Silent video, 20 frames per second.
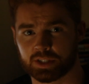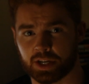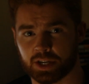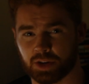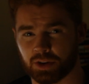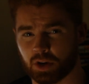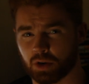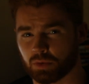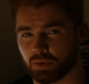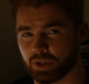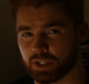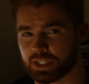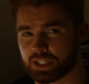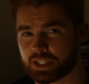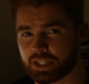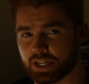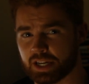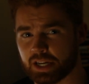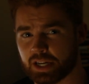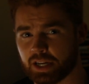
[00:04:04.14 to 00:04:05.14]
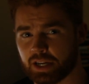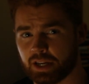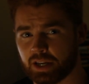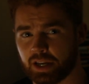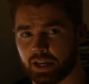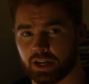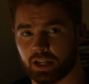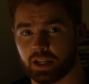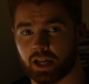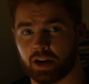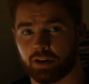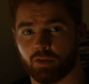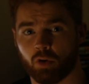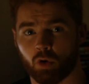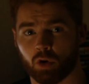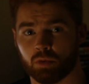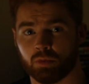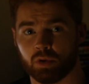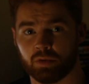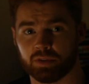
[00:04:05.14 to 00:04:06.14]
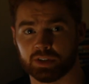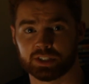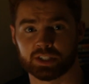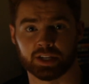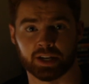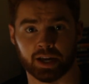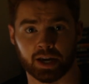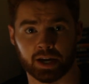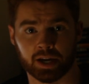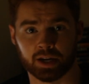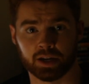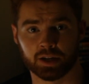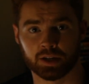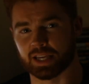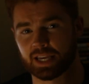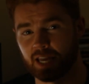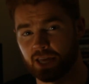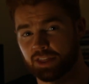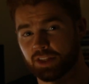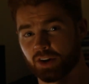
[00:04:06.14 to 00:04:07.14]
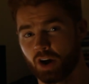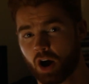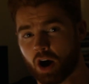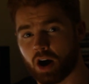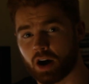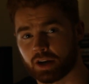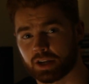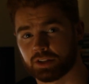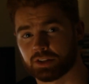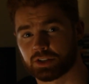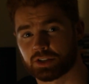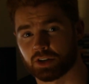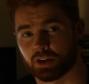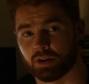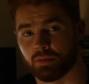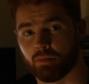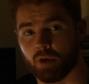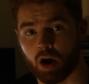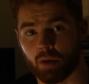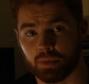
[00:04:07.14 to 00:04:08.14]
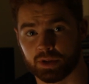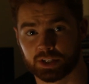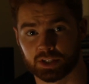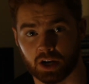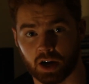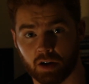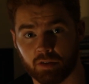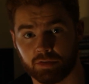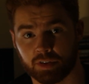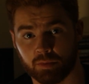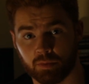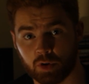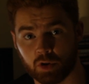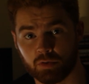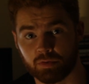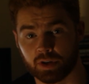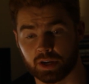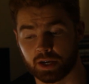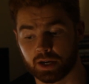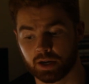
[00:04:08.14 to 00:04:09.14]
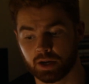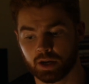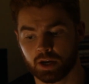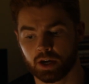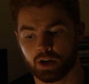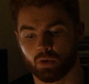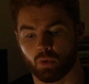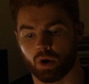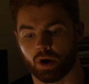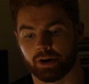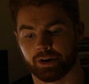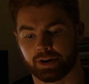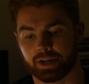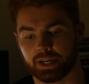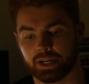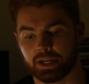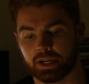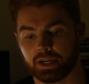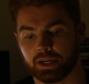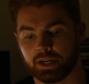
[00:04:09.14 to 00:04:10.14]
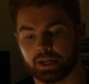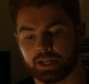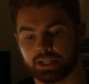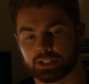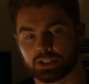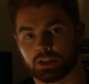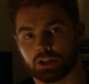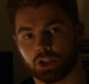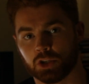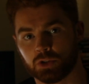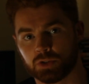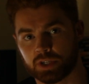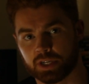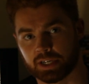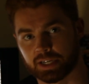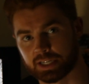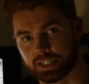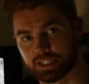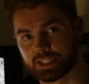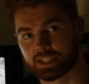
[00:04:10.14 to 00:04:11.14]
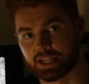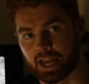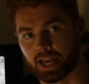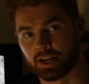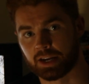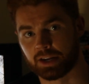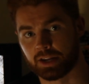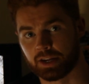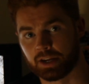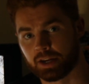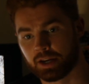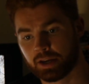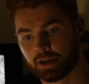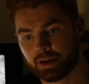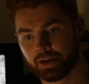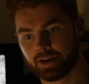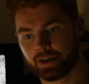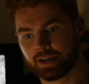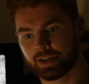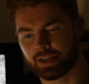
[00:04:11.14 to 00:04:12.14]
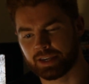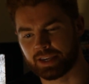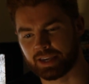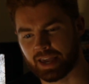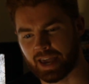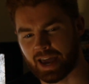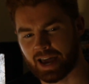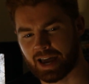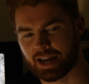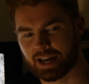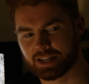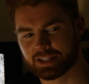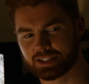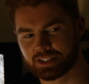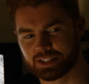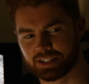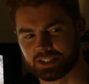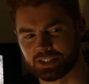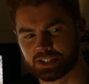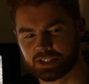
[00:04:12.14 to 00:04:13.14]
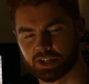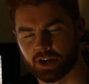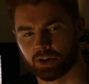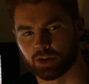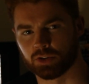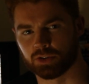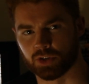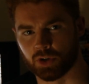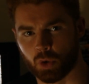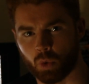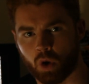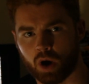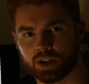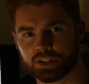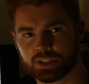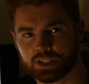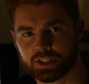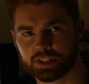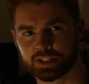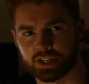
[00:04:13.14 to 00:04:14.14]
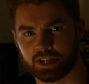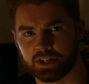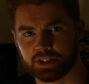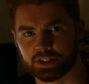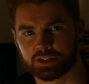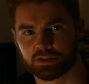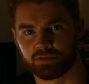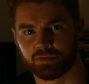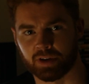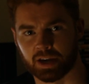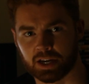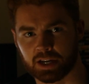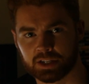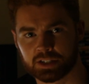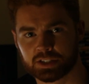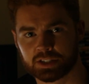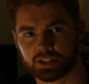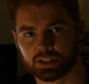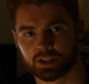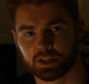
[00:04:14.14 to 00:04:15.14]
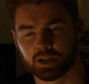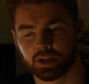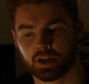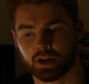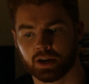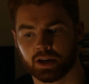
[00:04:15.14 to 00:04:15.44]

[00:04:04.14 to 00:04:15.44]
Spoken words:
that you don't really see in a lot of horror movies today. Ethan Hawke, in certain moments of the movie where he is losing his sanity, he has these subtle nuances in his face